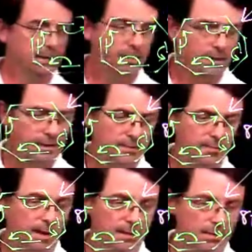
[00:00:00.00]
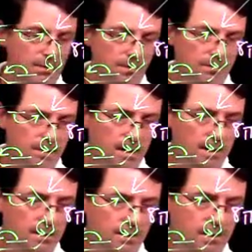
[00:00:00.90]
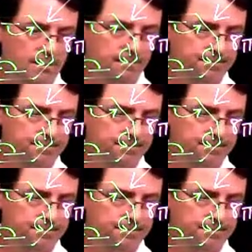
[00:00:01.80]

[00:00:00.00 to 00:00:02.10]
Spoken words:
and hence my term, neither.